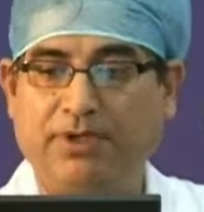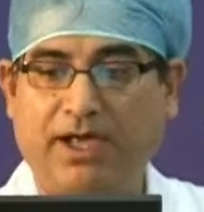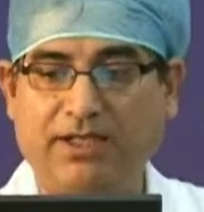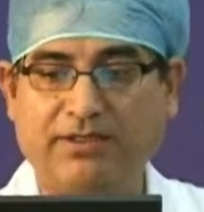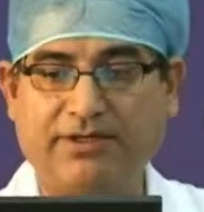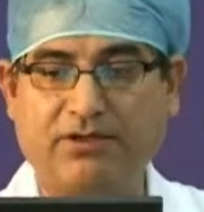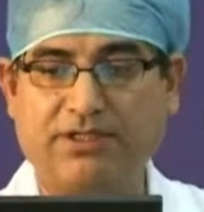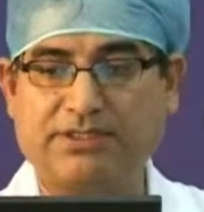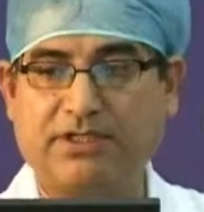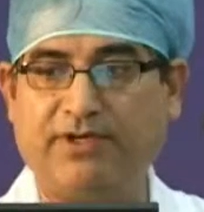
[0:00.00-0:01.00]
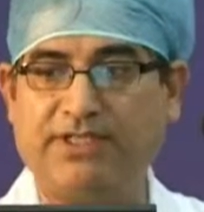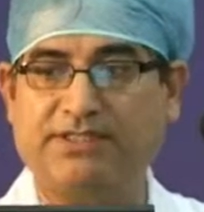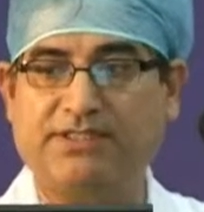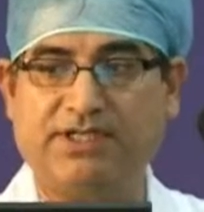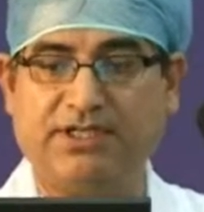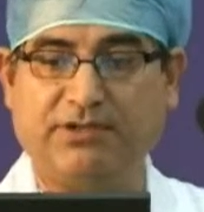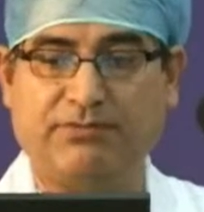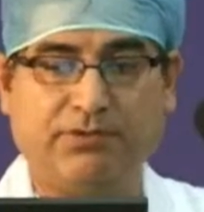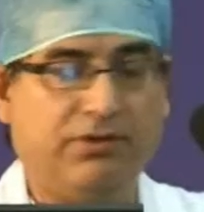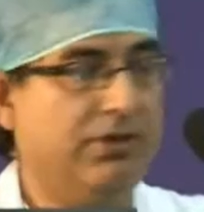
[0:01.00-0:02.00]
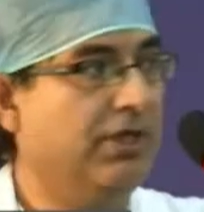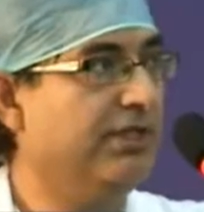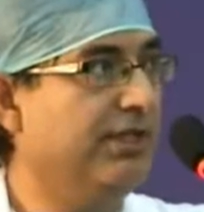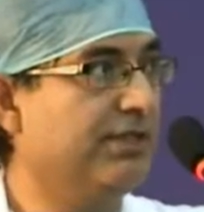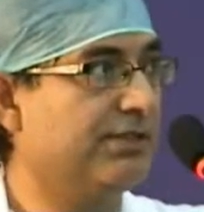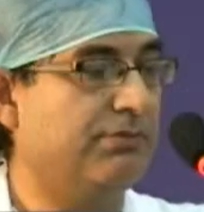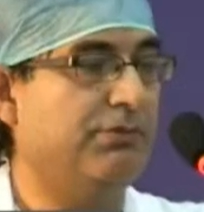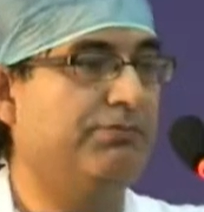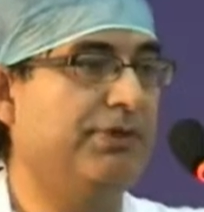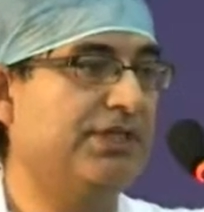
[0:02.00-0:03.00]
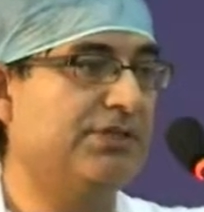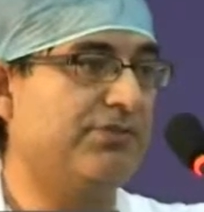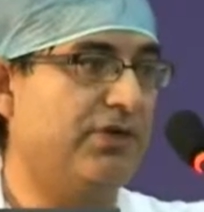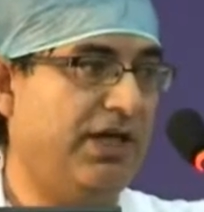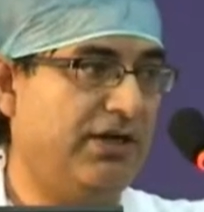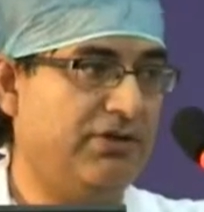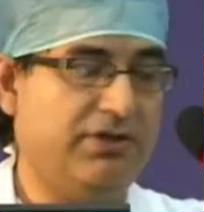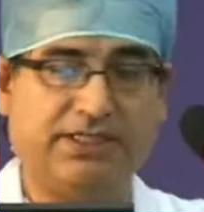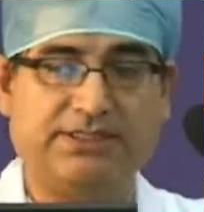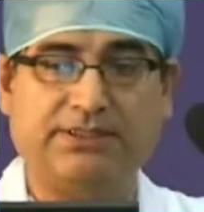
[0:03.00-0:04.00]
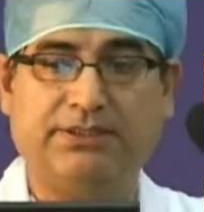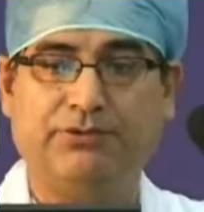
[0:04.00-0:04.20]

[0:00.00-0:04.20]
and the regular surveillance is needed in these patients for the endoleaks.